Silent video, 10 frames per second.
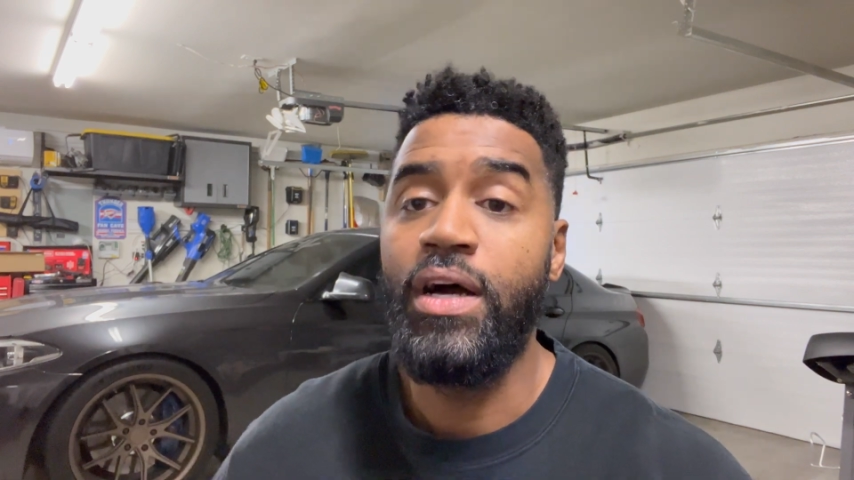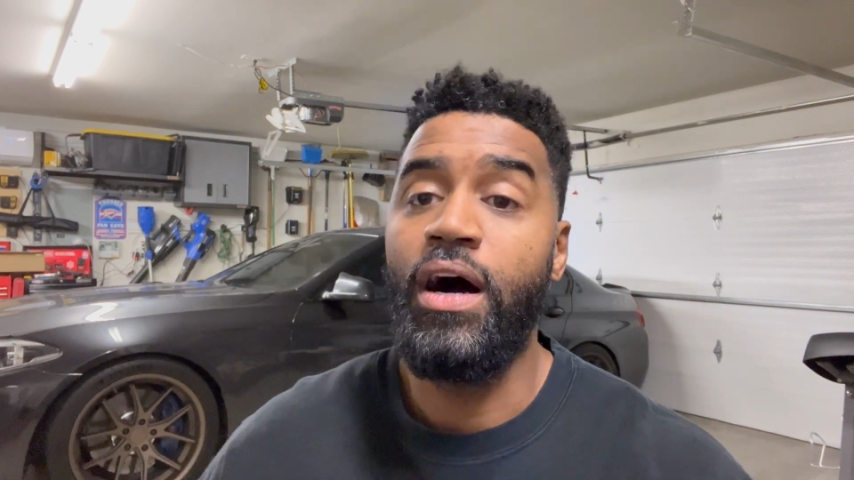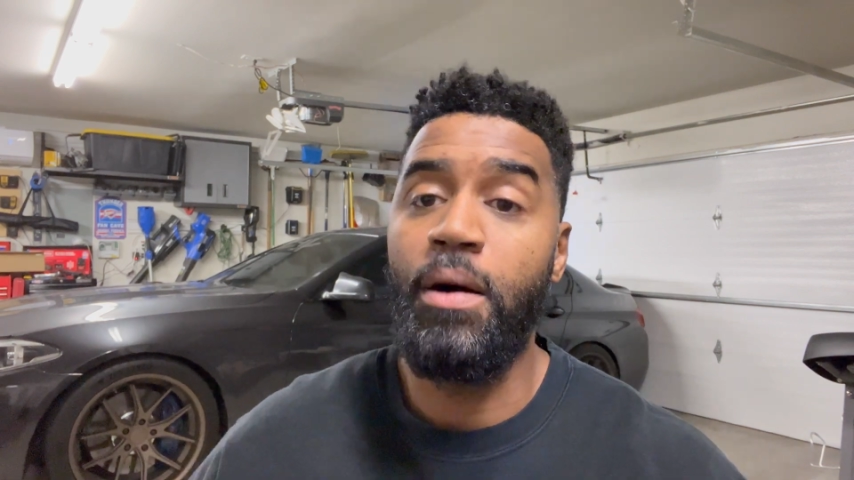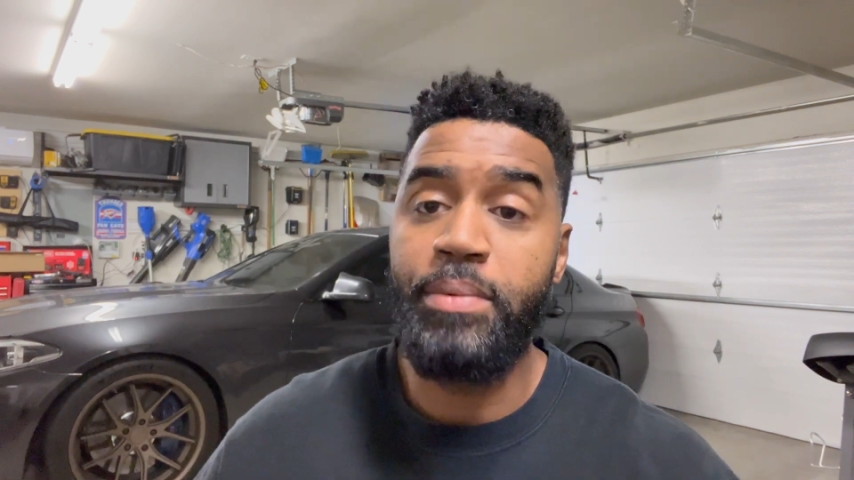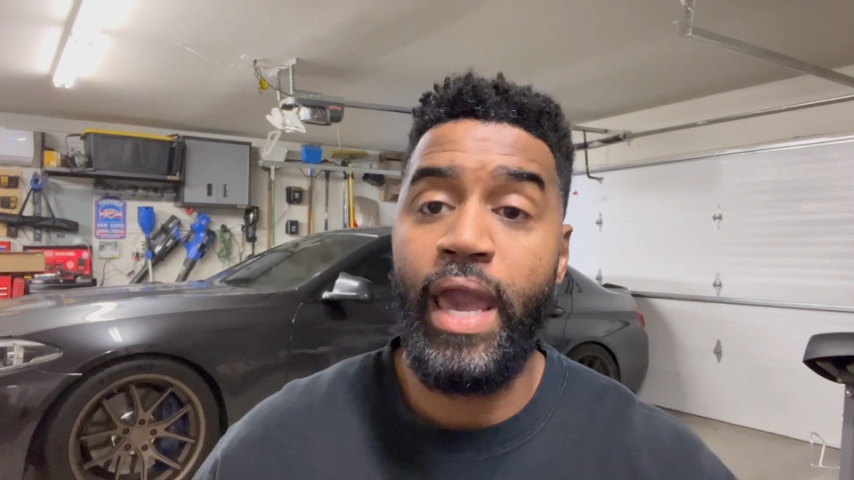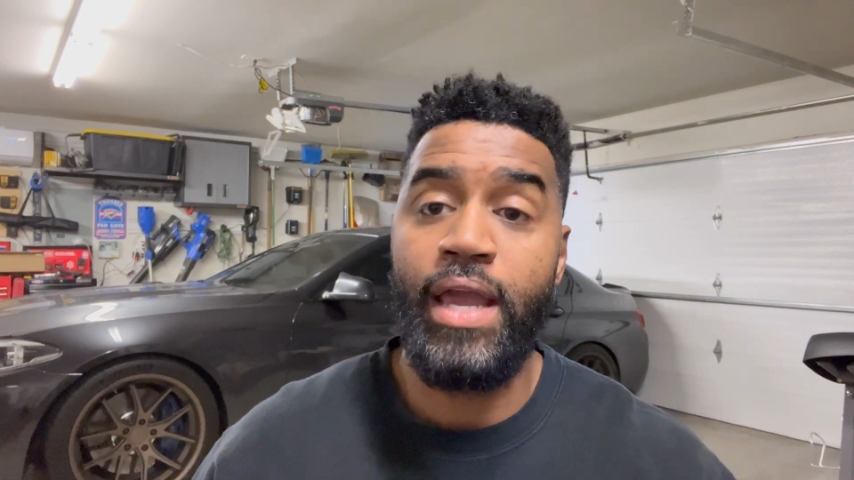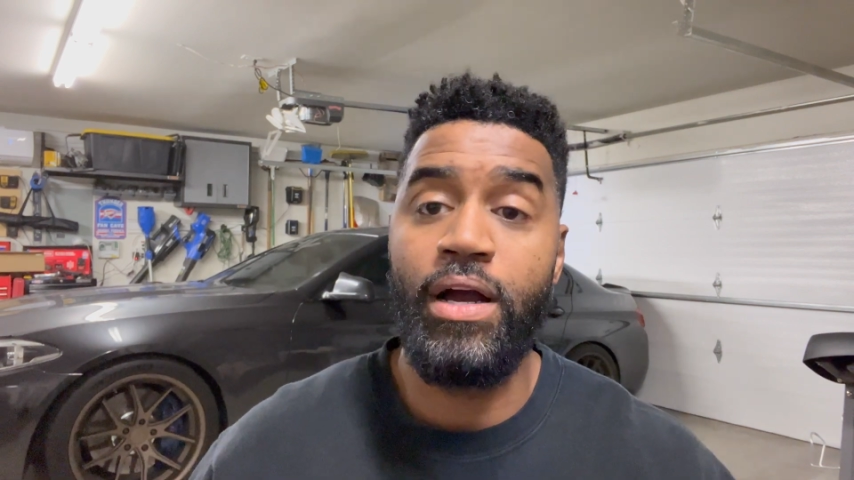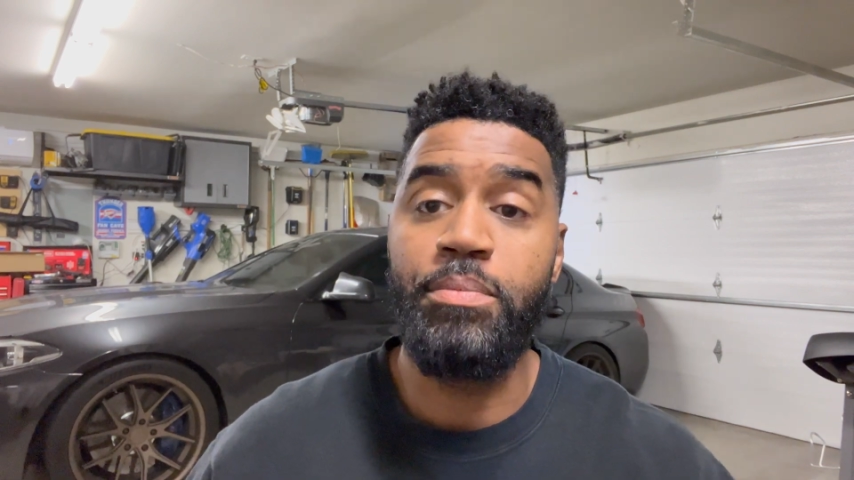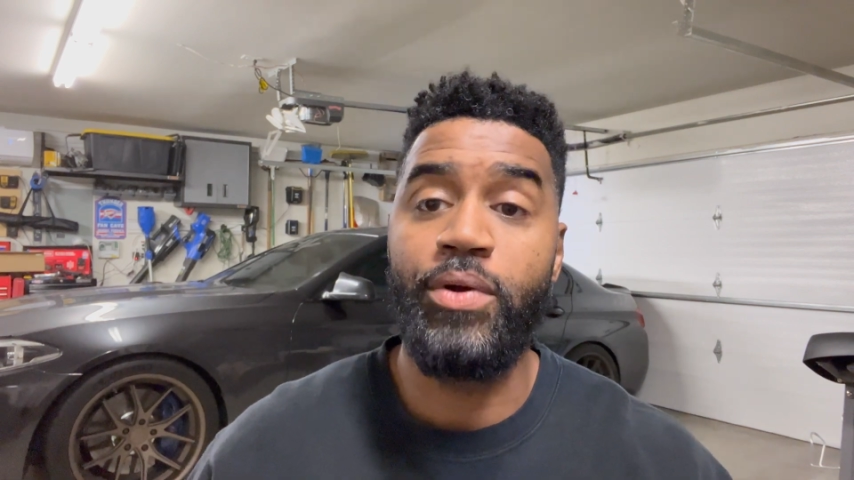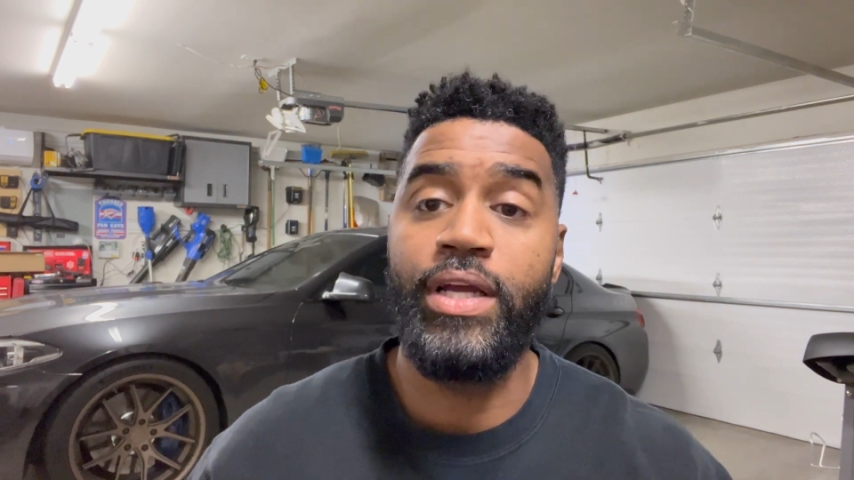
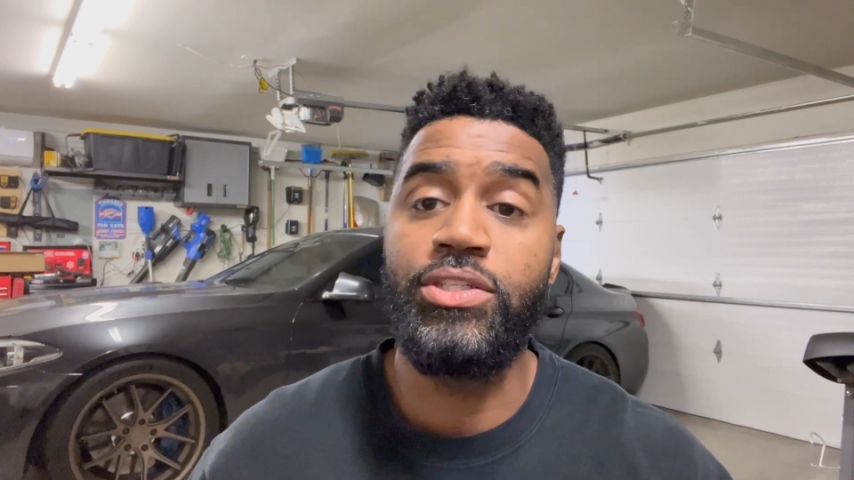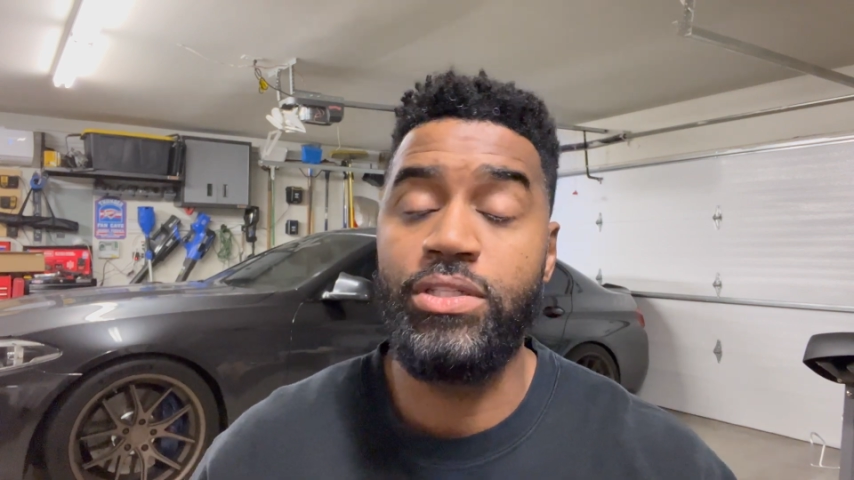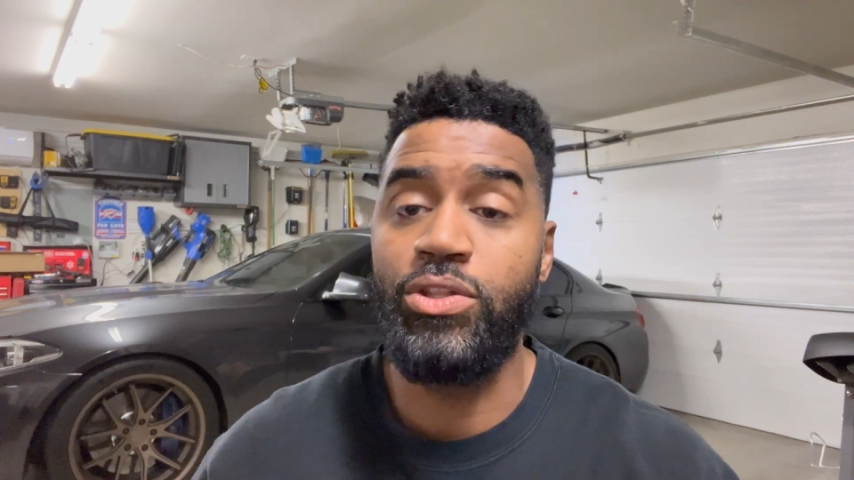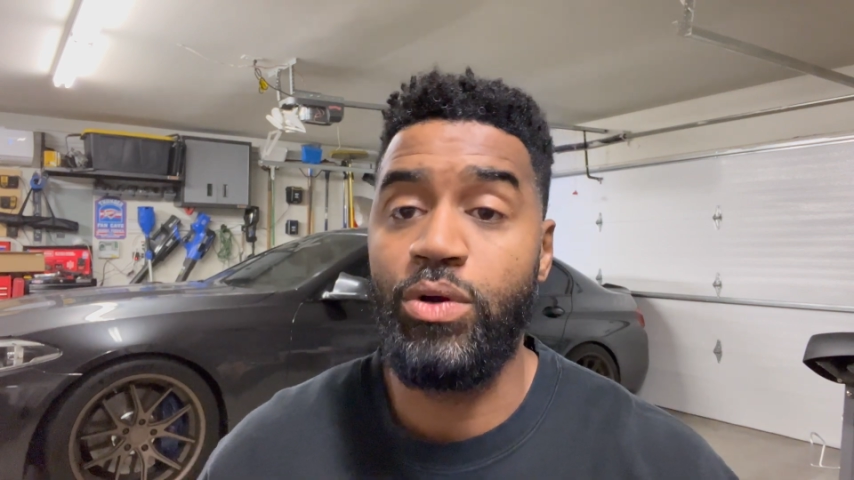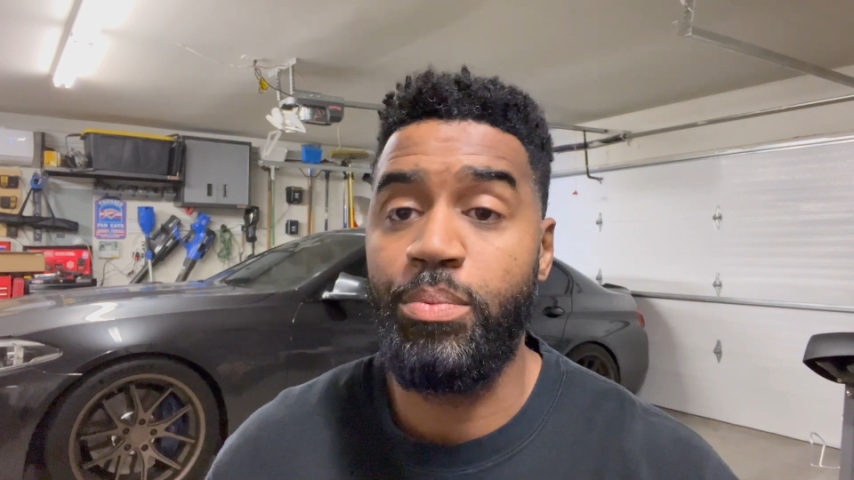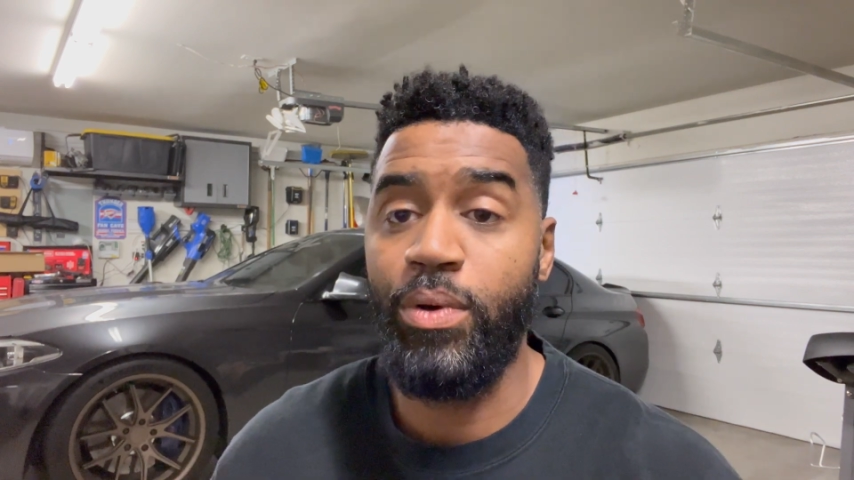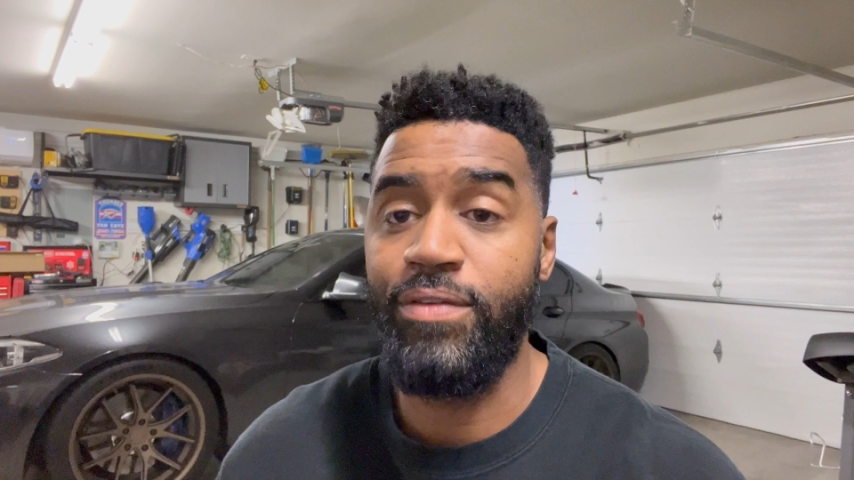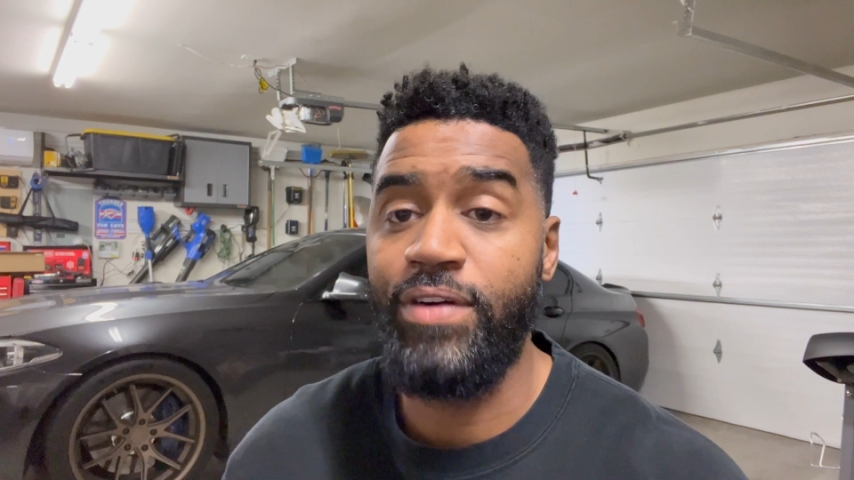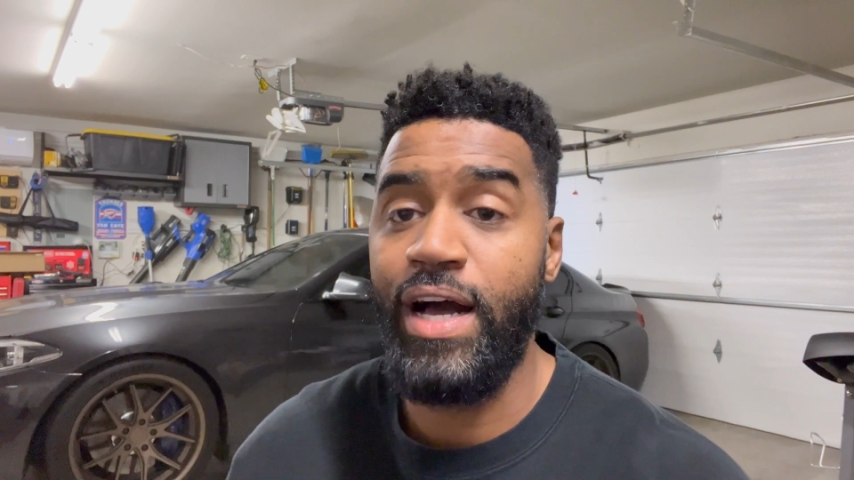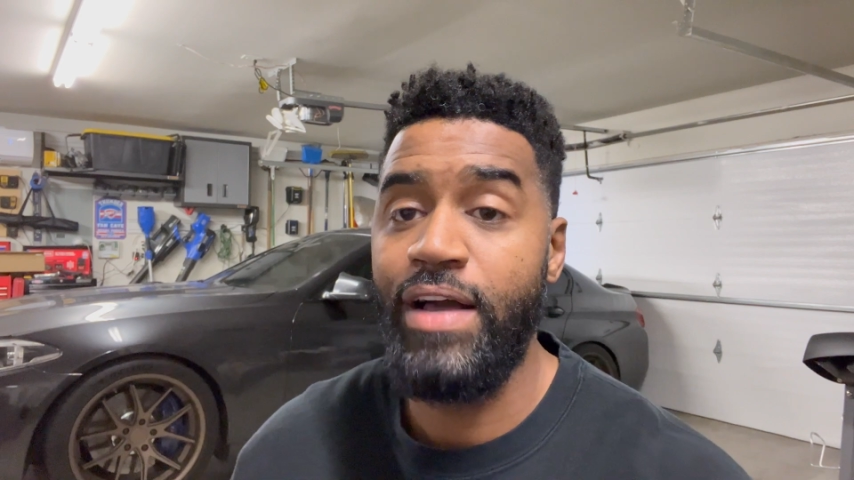upgrade to the
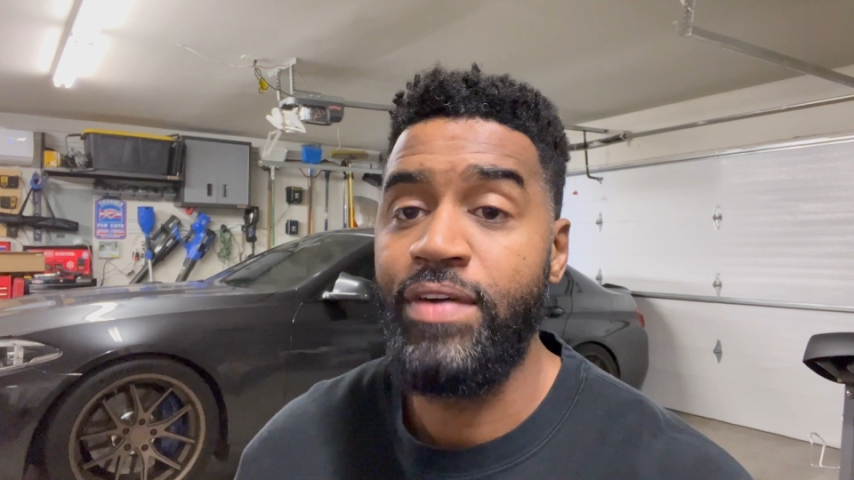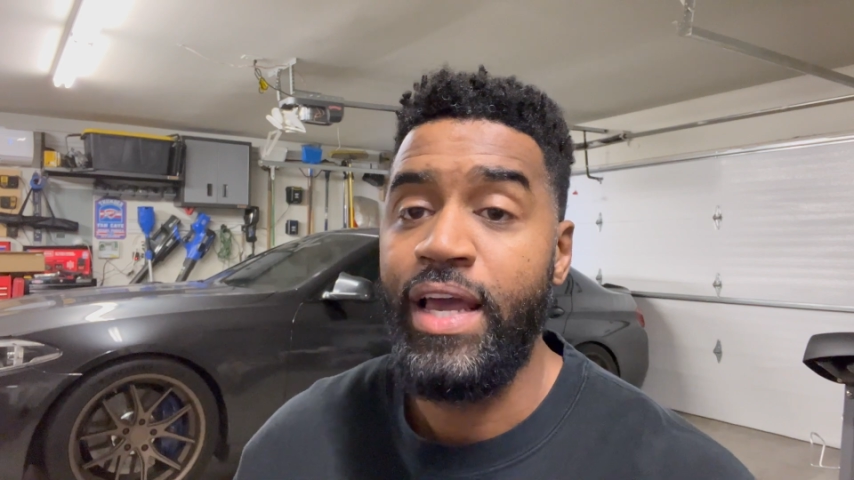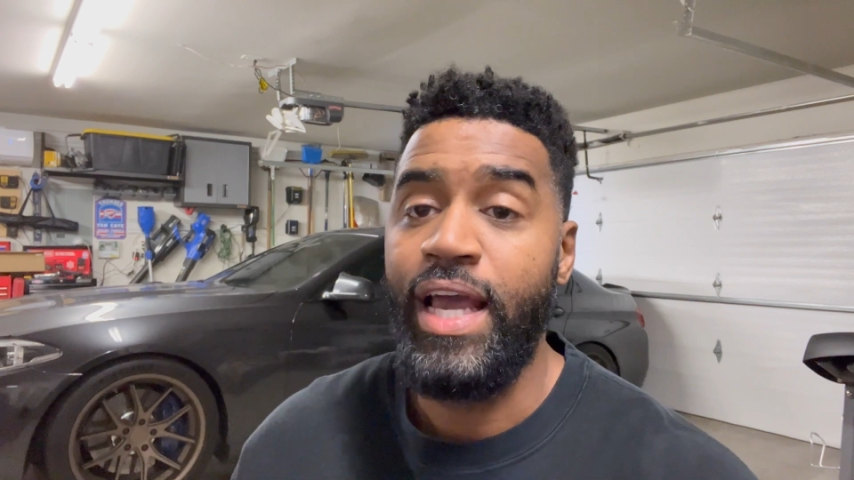3.5.